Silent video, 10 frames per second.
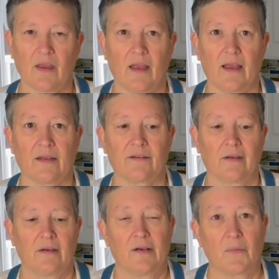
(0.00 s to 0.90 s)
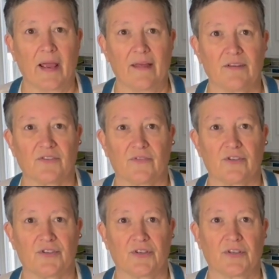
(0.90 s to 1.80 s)
And we had this for
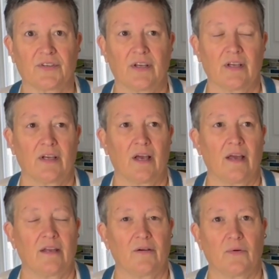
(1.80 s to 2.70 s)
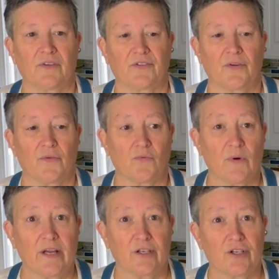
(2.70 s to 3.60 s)
dessert. And it was
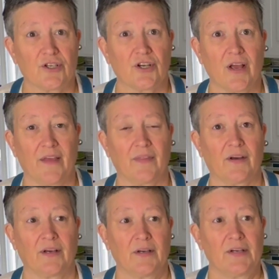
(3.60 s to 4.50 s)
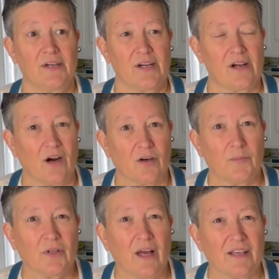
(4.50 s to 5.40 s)
rich, and the
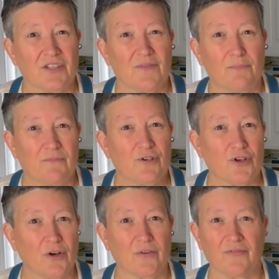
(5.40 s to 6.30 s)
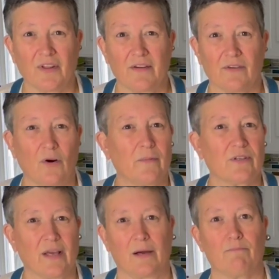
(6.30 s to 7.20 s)
caramelized sugar flavor, almost
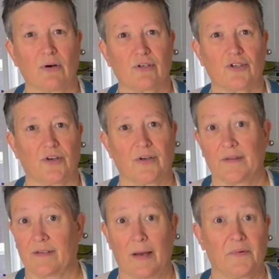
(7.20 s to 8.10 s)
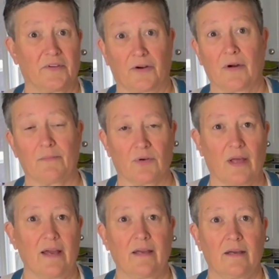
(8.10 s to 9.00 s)
like a burnt sugar on the top of a creme
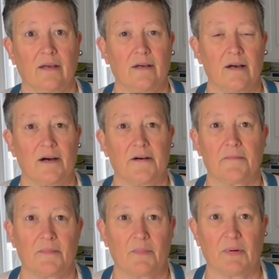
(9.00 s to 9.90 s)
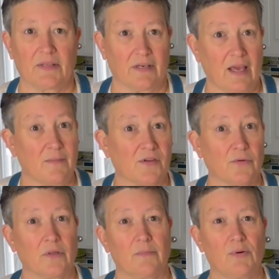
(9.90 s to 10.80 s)
brulee, but that came through
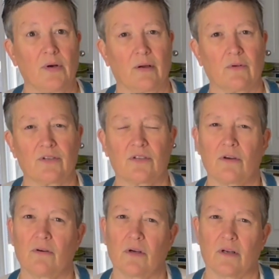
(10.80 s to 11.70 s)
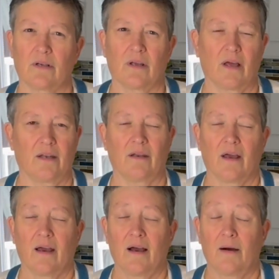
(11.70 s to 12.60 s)
in the pudding was so good. And
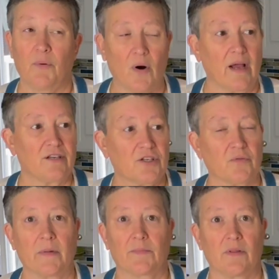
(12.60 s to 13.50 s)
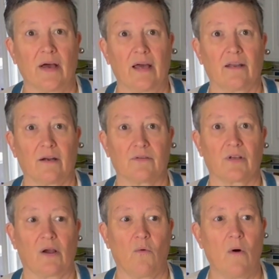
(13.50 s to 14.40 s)
boy, I just remembered that, and I was like,
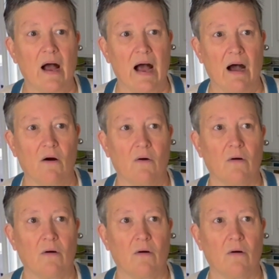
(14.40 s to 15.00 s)
wow.